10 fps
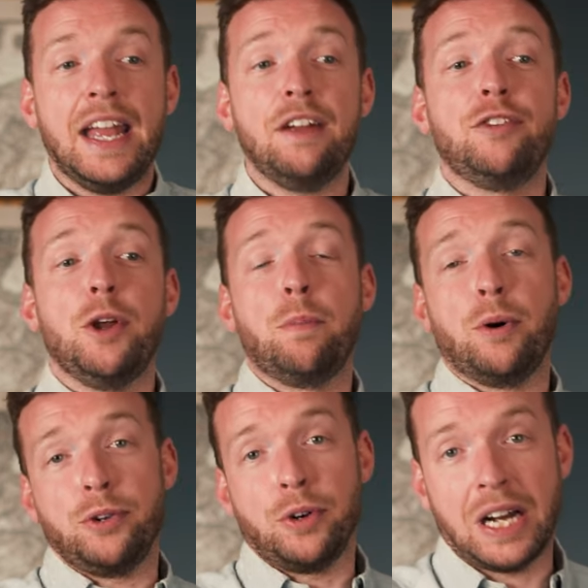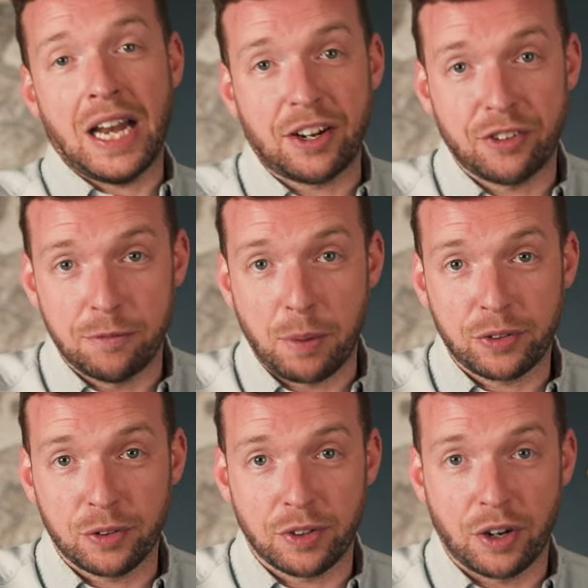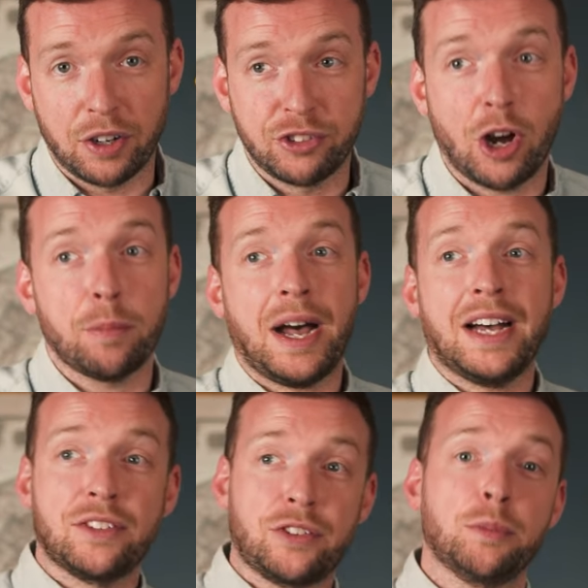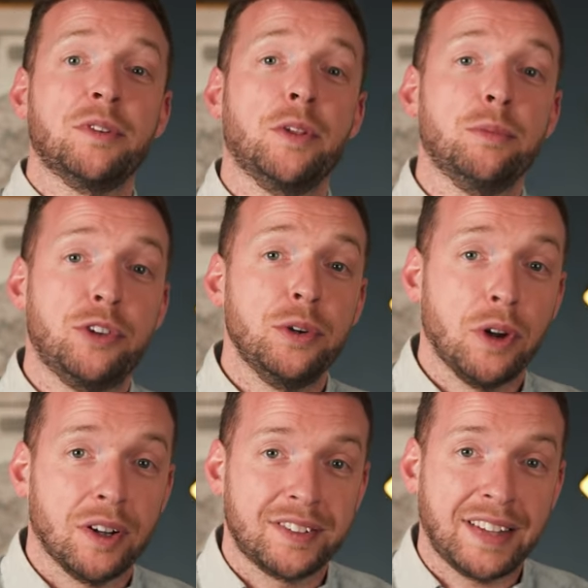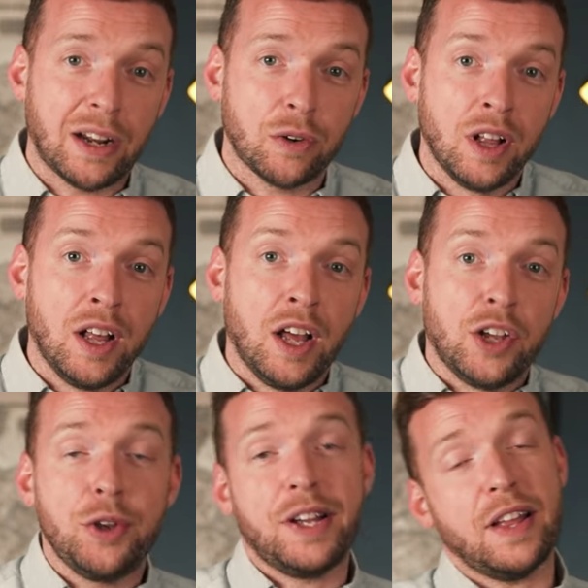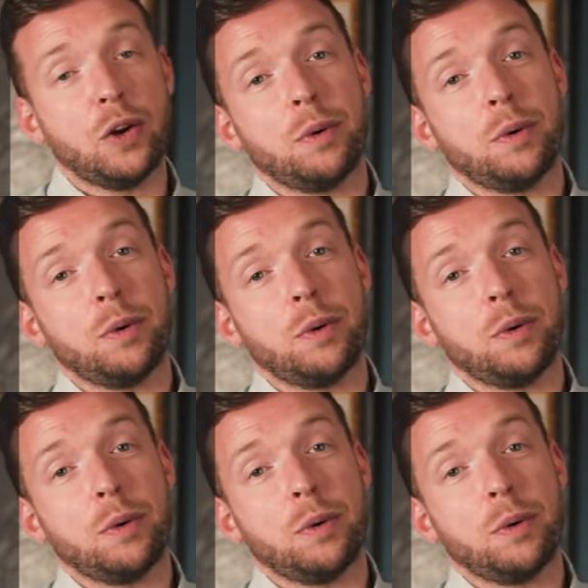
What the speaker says: If you put your collection of bottles on our shop and some of them do not sell, you can then